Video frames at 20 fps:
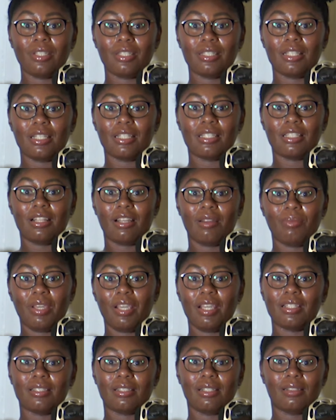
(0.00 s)
system
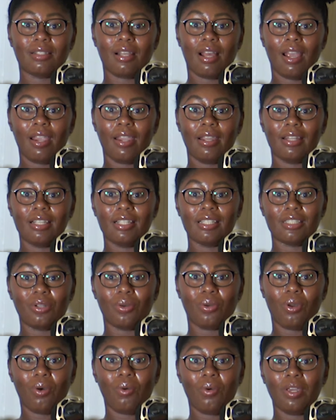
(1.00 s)
in society. So
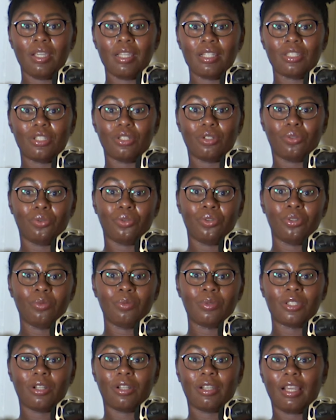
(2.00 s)
going into
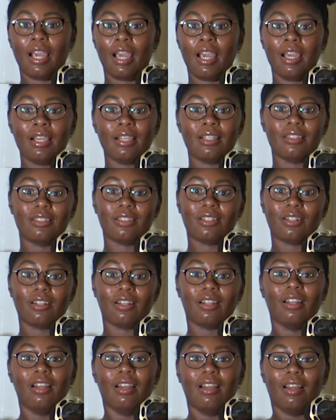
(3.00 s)
groups or gangs
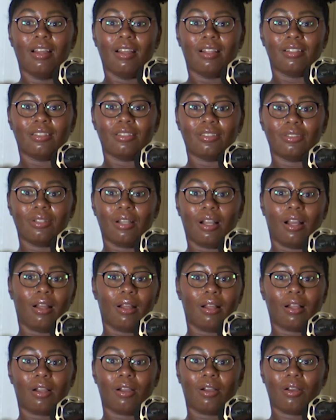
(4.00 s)
or
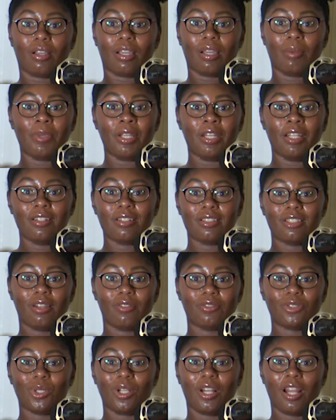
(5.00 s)
committing
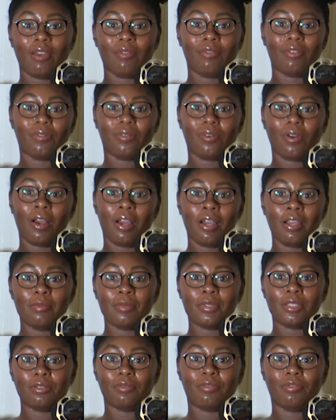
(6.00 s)
yourself to a life of crime
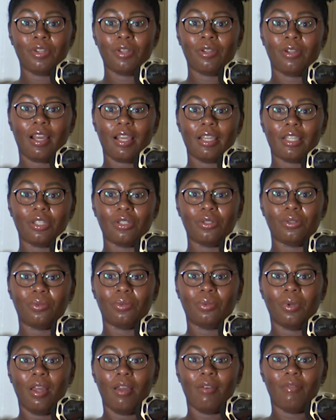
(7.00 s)
to feel like
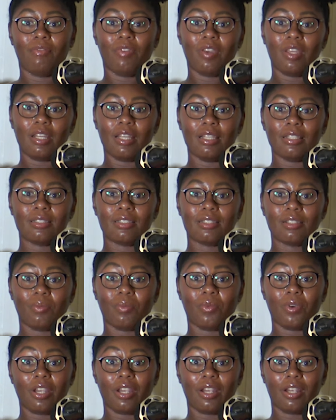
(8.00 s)
you fit in
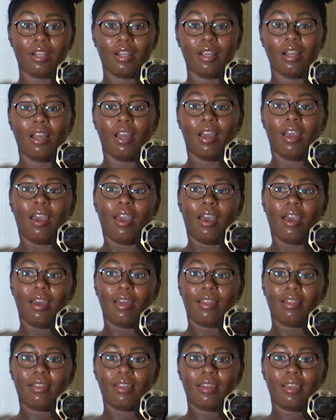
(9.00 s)
somewhere.
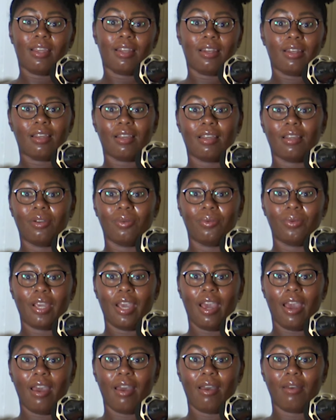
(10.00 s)
And then we
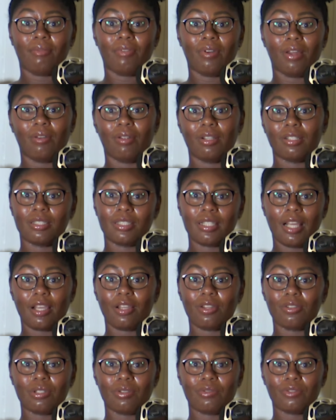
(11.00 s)
have
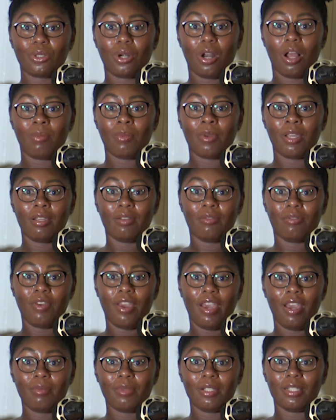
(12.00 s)
cycles of trauma in
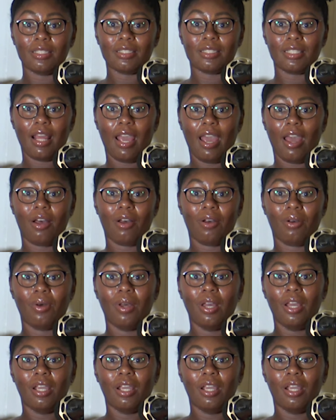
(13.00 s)
families and how